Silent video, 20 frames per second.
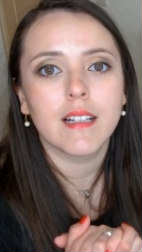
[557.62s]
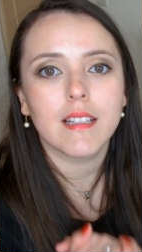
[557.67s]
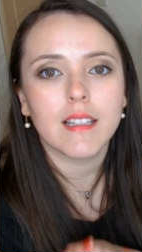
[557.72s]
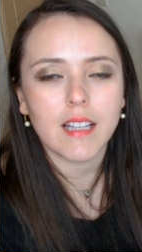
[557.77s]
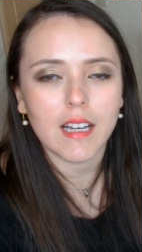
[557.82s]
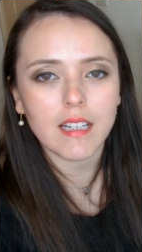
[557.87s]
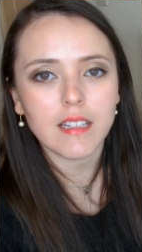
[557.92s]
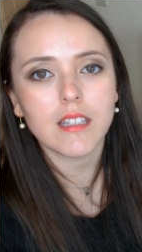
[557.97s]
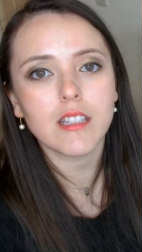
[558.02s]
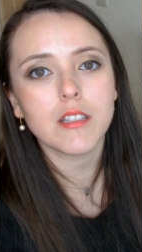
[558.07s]

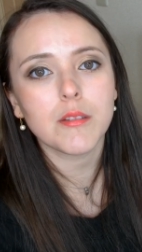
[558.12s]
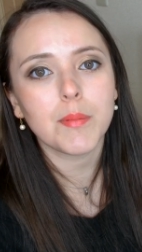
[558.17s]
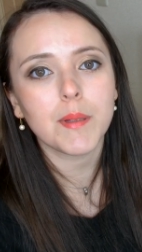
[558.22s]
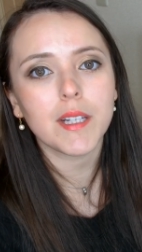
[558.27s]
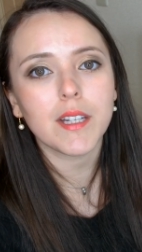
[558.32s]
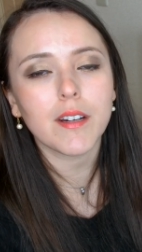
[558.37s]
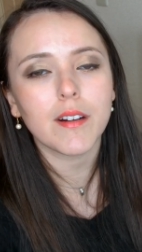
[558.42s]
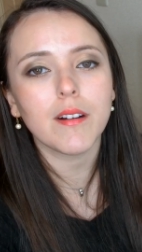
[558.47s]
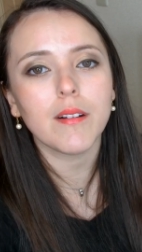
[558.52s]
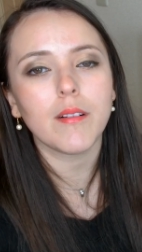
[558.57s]
like this
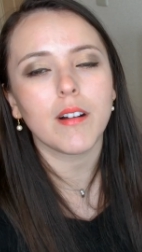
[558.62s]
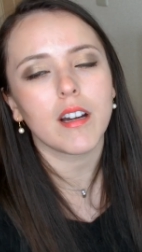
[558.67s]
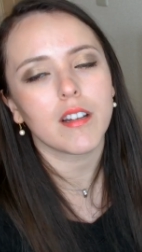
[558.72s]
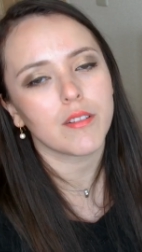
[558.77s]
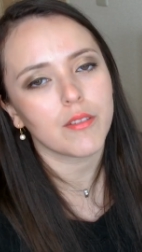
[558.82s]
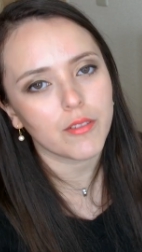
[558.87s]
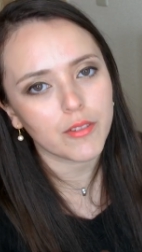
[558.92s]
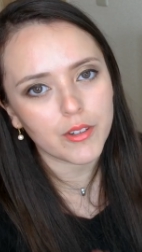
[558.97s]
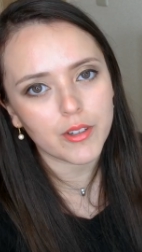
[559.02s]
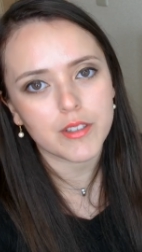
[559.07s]
video
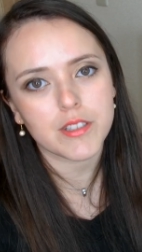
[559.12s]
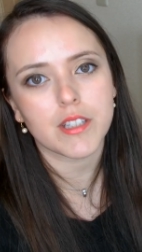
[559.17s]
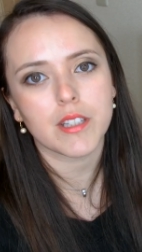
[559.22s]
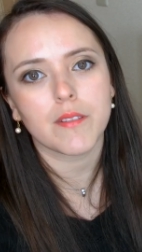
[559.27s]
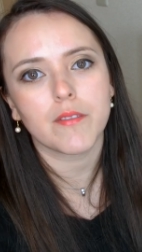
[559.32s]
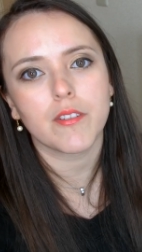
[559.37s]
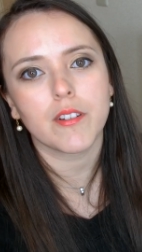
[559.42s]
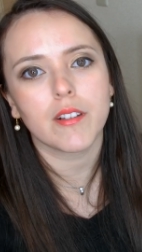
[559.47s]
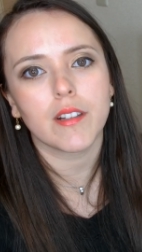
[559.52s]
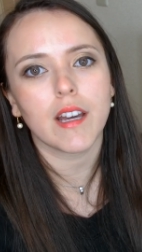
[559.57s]
and of course
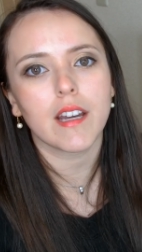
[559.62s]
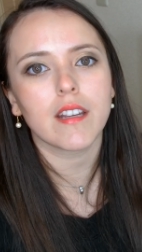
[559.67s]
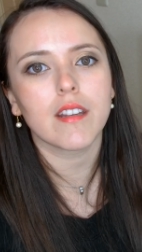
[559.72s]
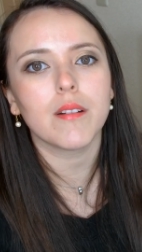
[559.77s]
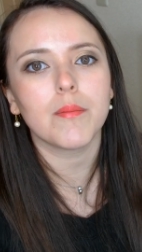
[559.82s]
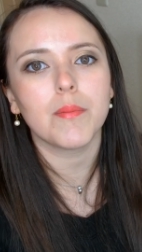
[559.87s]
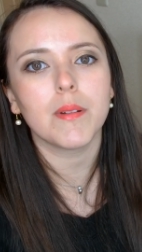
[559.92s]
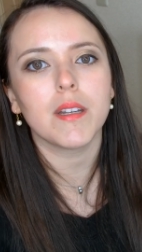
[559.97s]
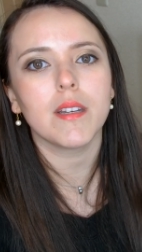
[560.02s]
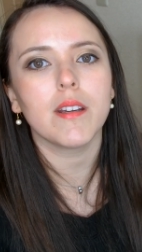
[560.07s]
if you like
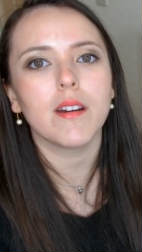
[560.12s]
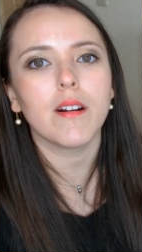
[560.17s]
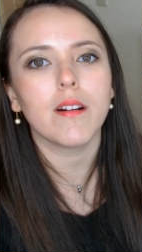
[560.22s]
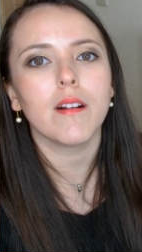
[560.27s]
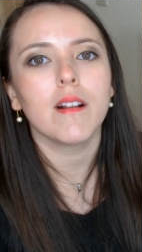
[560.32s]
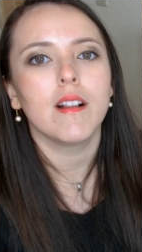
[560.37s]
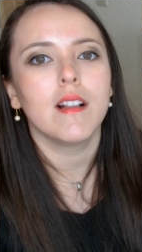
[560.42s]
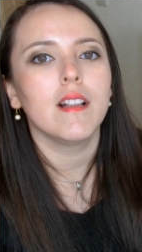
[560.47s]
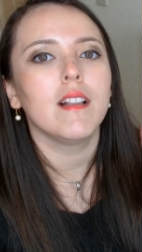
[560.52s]
your video